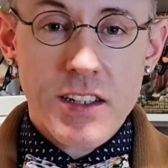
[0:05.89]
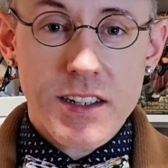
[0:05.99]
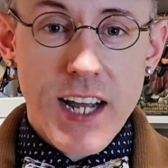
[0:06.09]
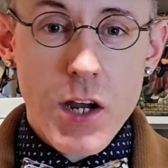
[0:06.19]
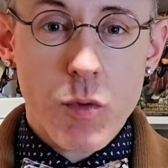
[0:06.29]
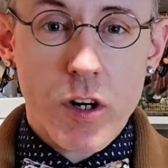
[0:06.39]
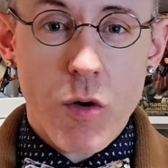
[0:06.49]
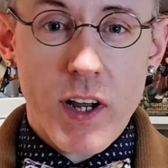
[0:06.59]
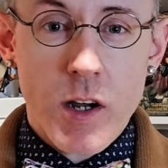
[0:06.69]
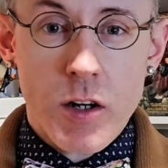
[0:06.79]
Today we're
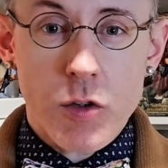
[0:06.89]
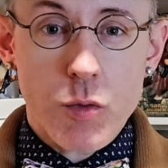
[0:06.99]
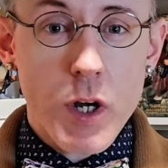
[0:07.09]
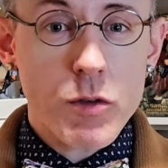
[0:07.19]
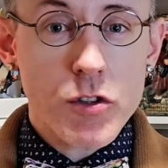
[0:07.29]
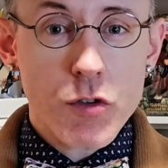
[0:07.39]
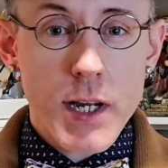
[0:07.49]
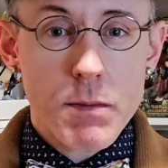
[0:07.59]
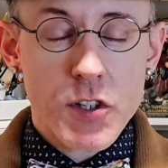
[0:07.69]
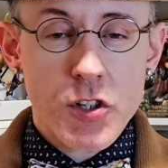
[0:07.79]
going on a road
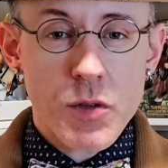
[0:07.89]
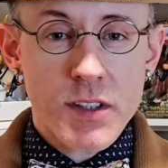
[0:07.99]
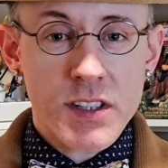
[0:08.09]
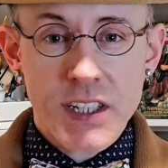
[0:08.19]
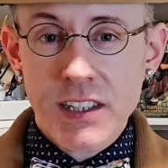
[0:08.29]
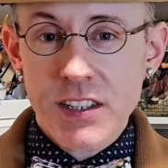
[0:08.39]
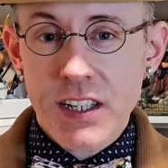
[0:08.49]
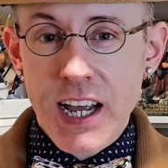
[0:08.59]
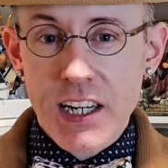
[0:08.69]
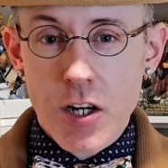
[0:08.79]
trip to
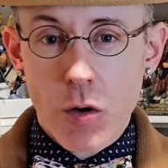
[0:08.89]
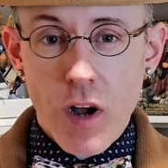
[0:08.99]
Cincinnati,